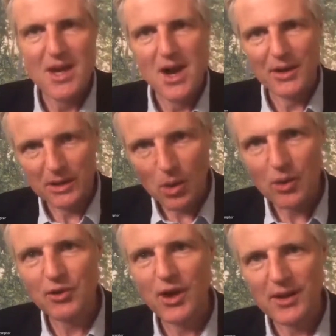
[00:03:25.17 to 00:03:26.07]
And
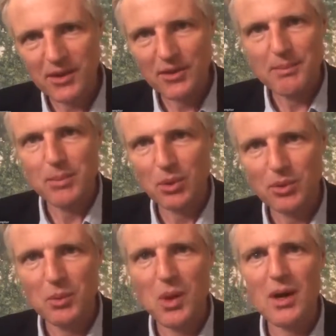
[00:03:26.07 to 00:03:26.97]
alongside this
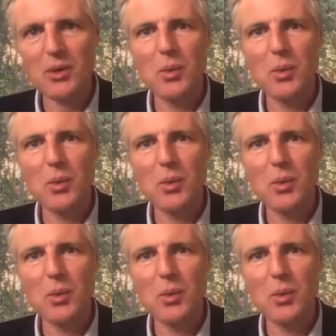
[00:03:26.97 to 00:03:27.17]
important work,